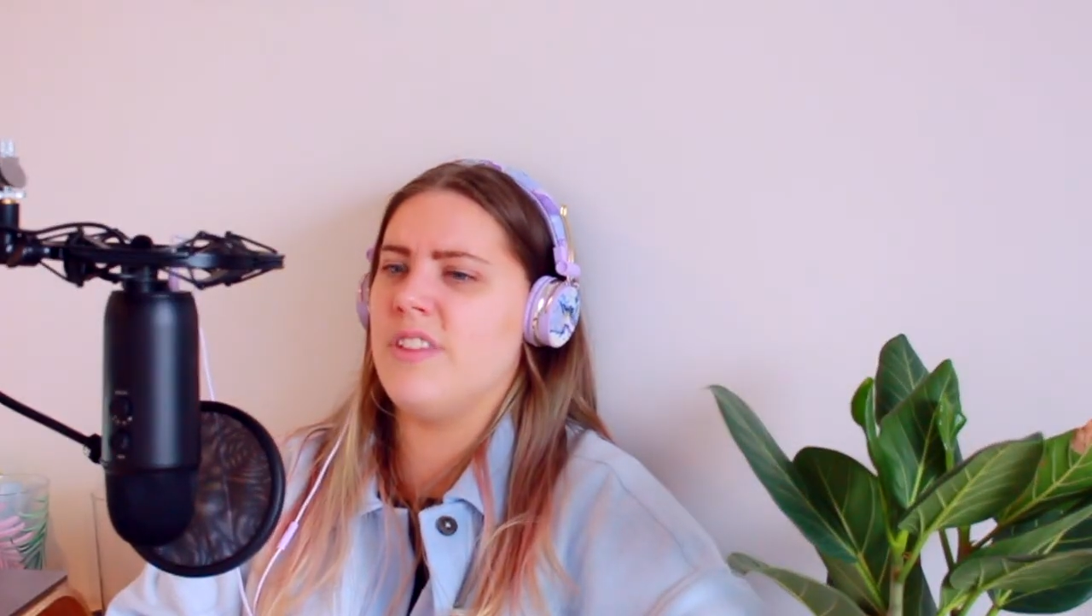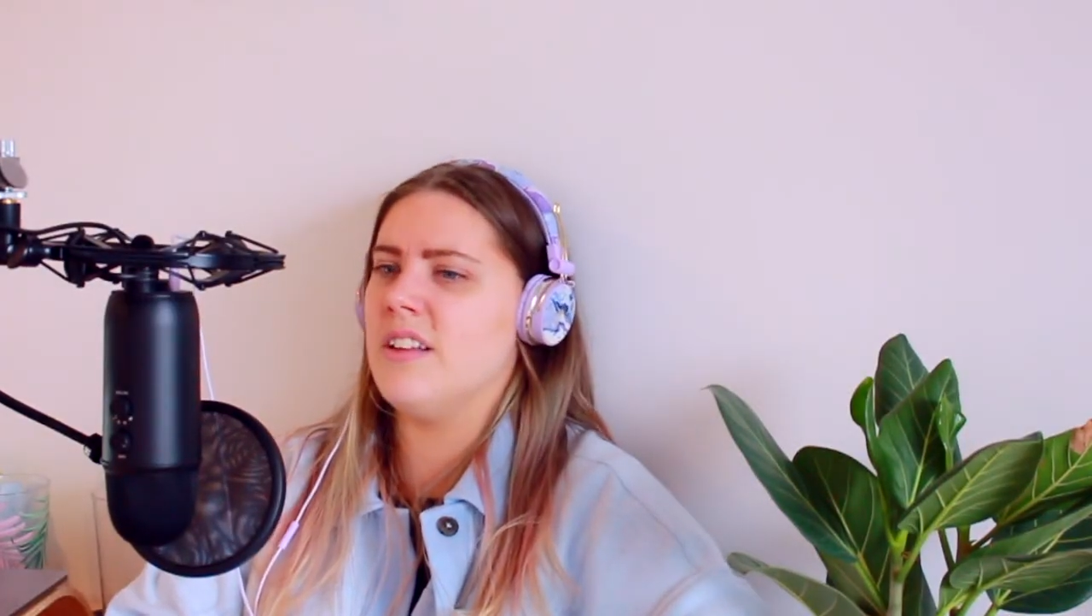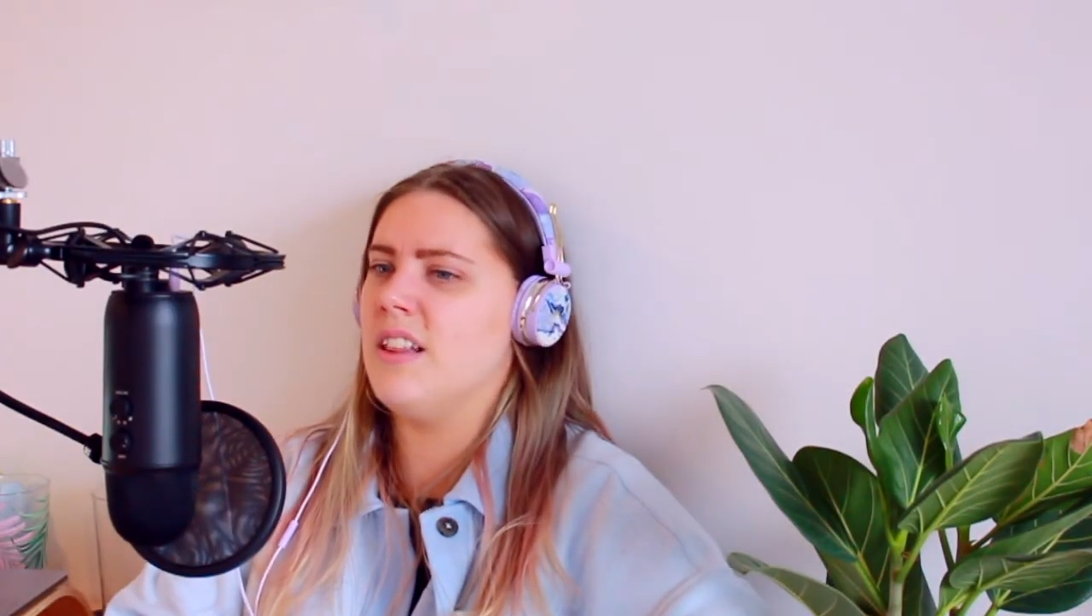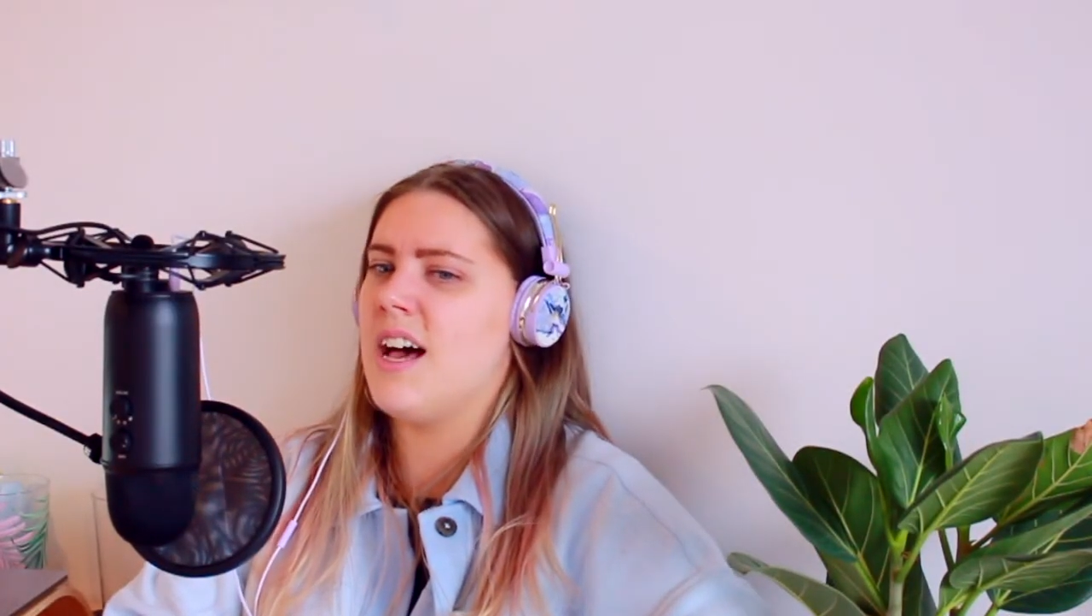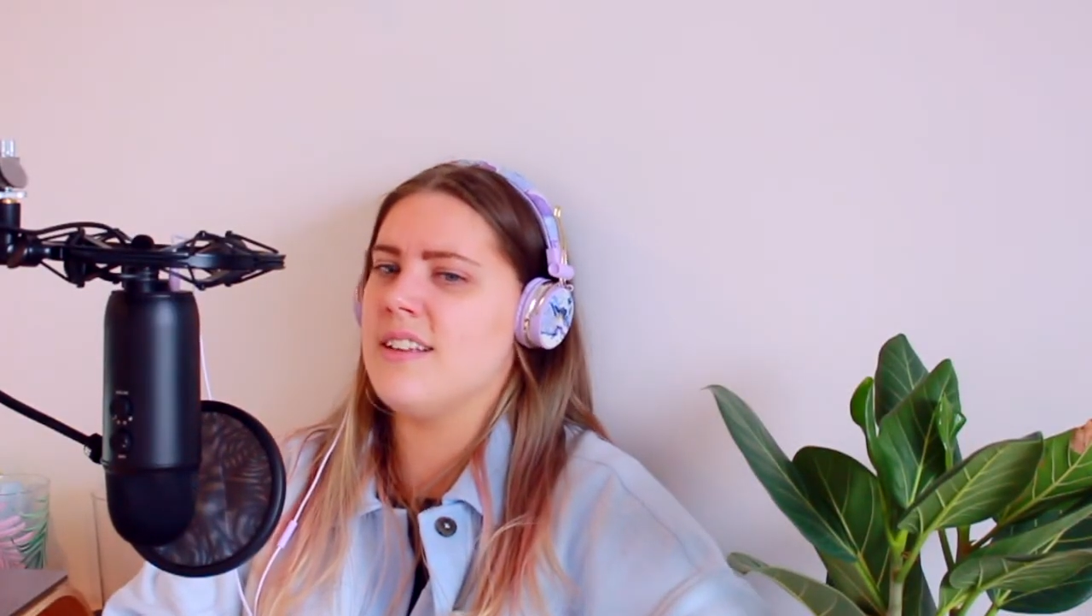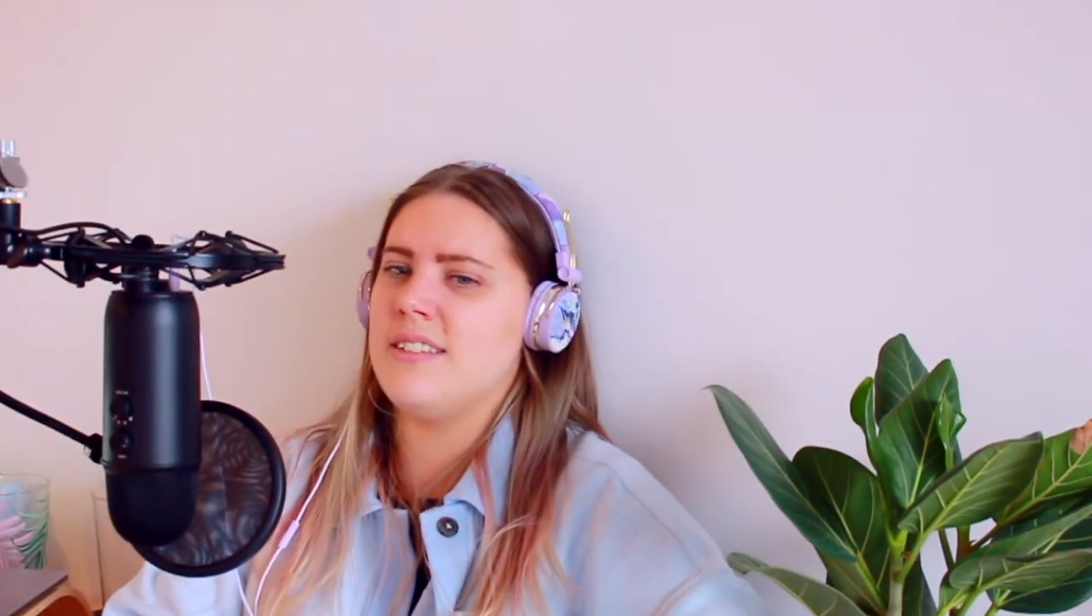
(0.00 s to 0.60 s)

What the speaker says: the last